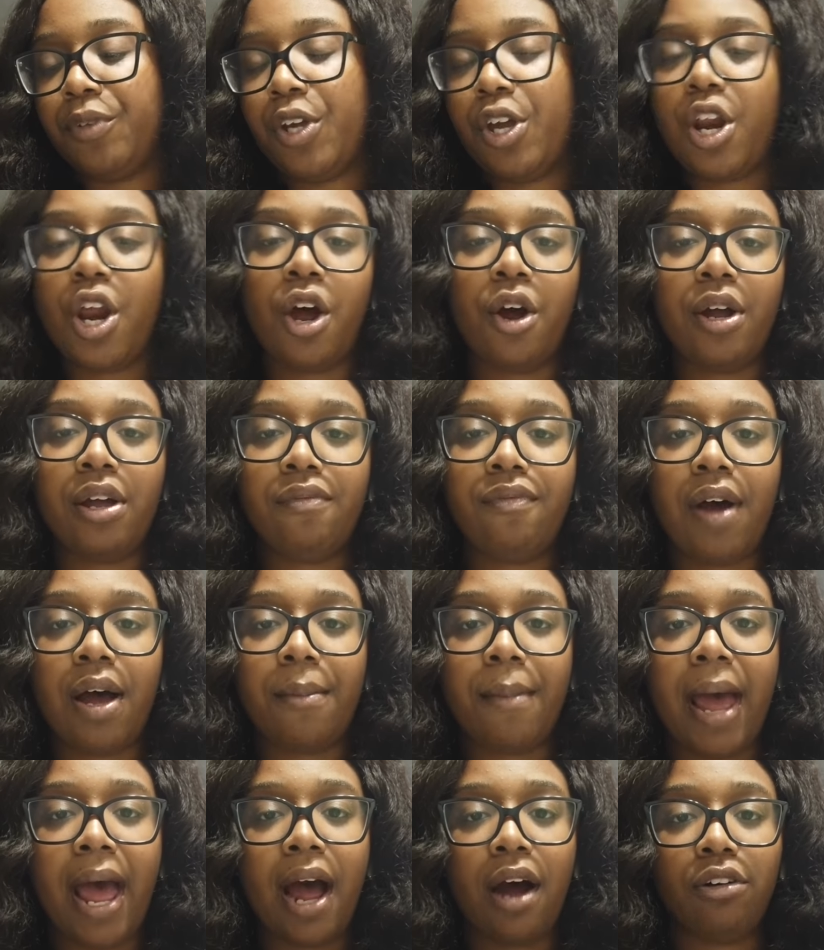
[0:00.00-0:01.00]
you know if
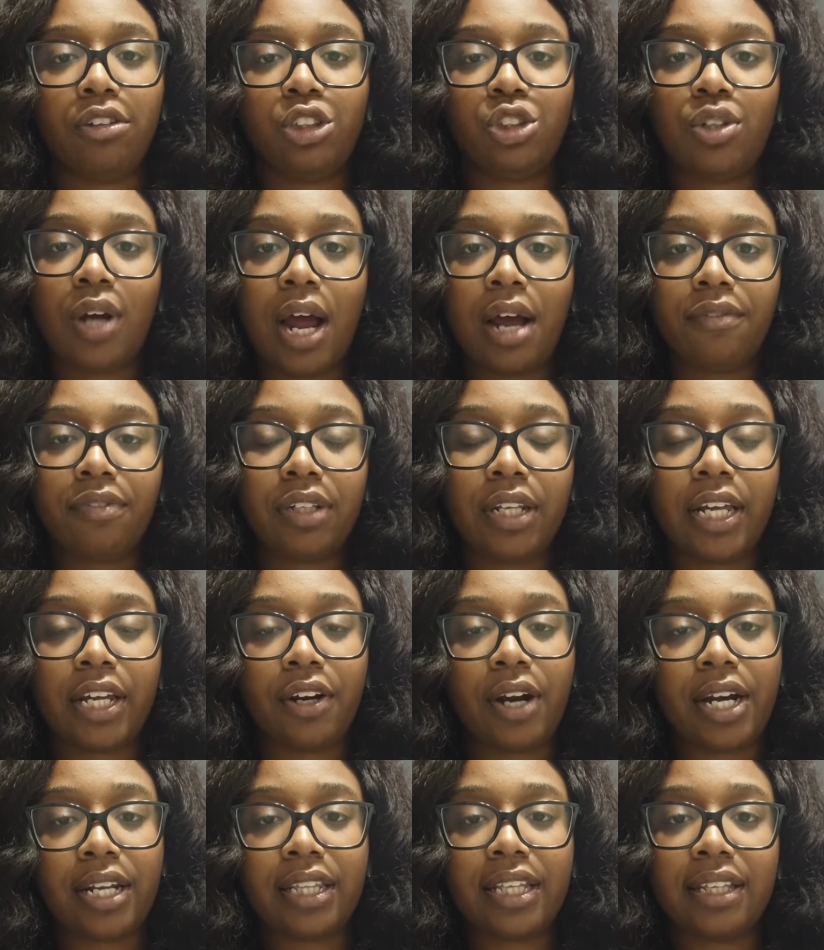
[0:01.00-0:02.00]
I'm out
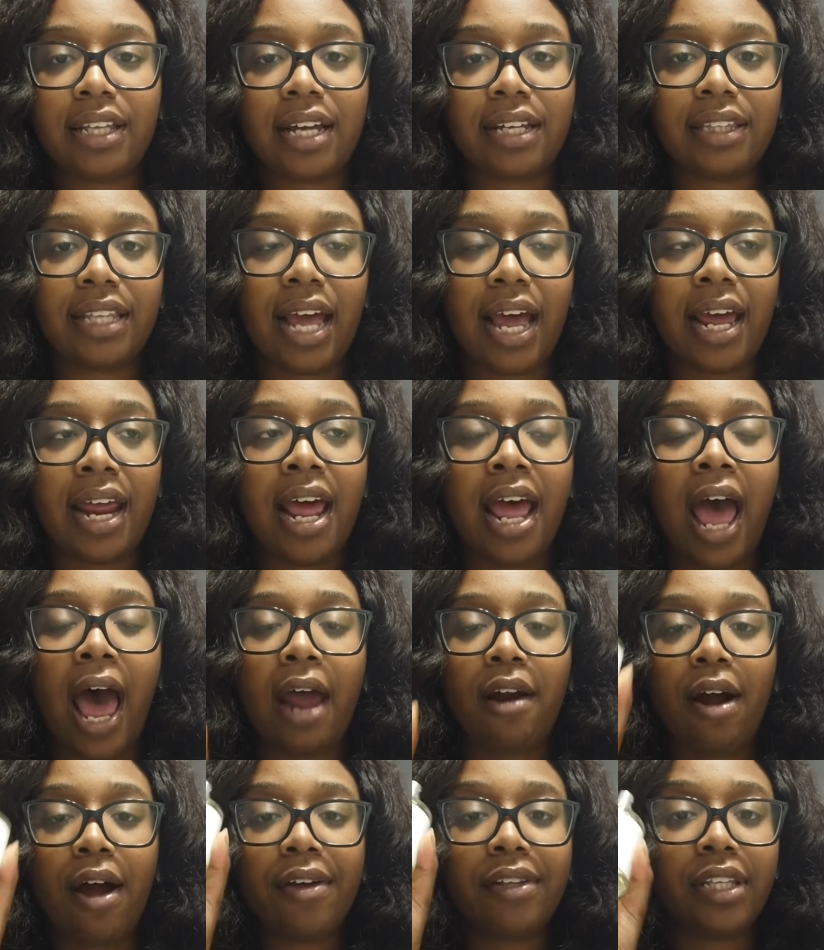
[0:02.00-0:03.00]
traveling or anything like that,
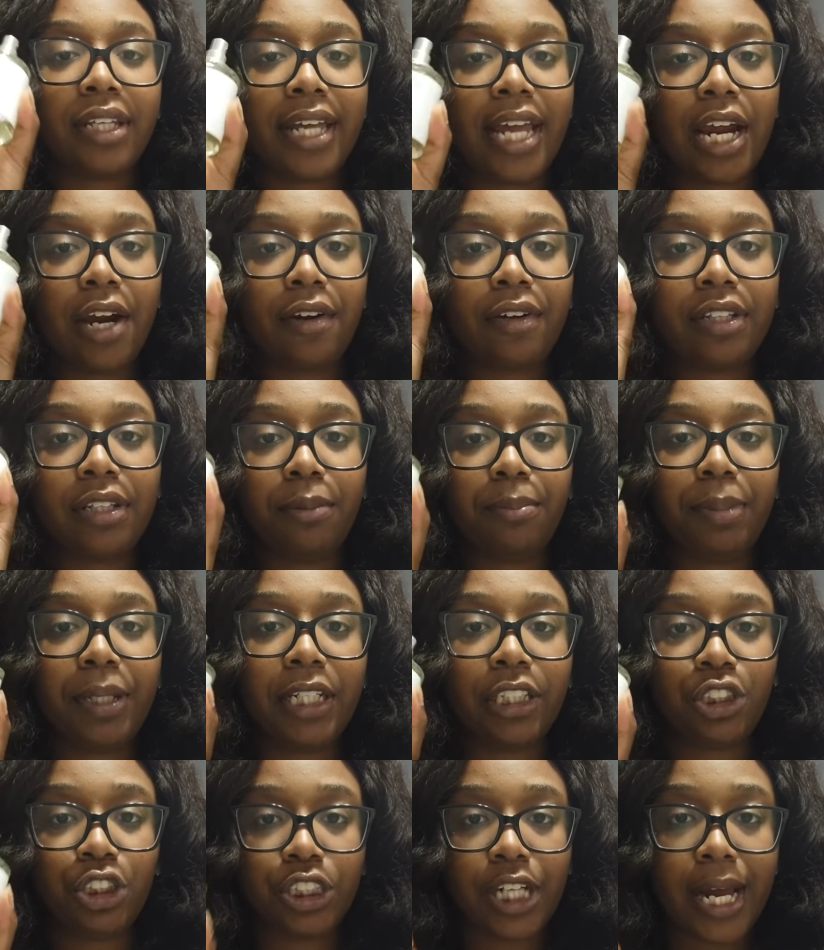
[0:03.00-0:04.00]
I don't have to carry the
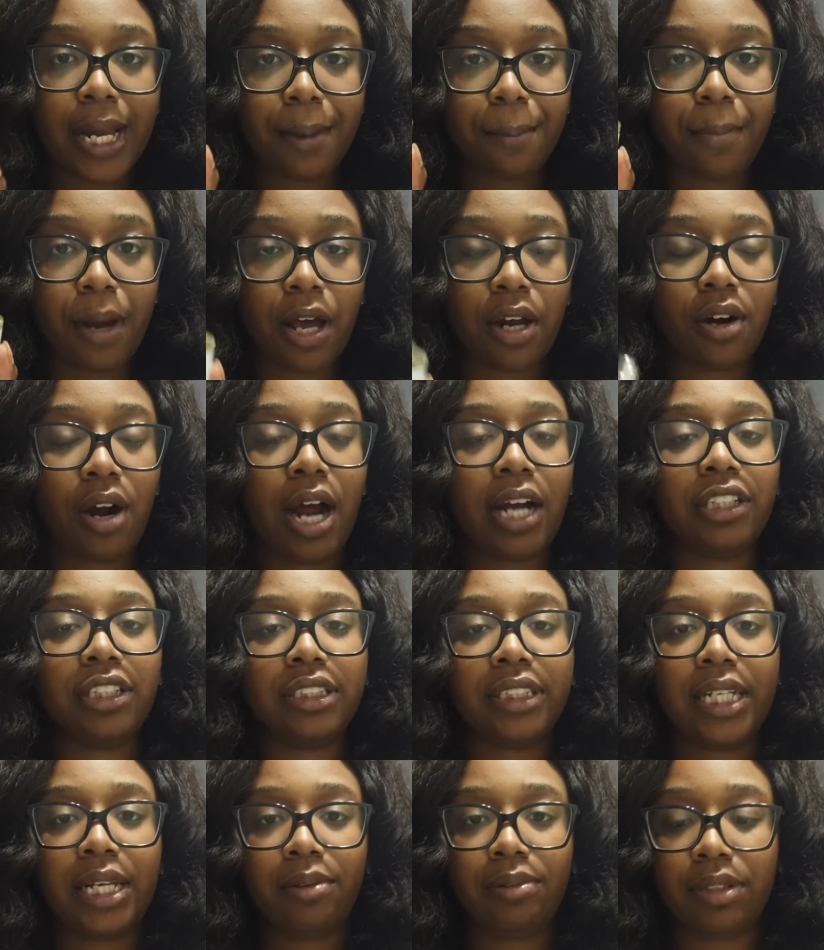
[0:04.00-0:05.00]
big giant bottle. I
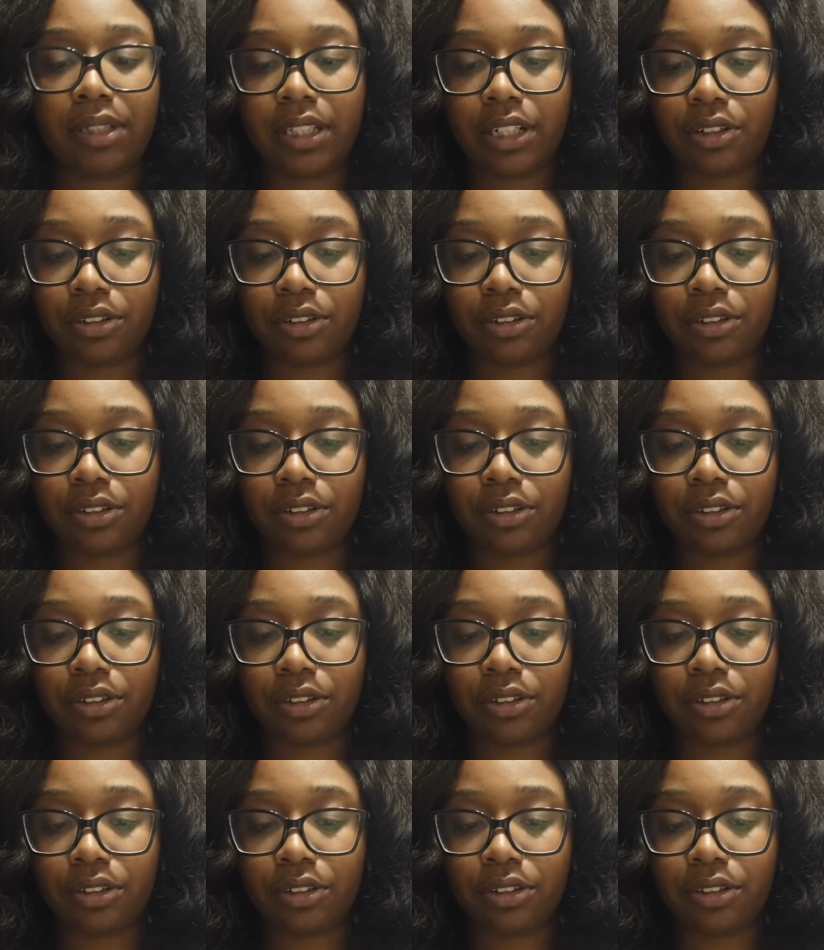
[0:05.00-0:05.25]
just keep the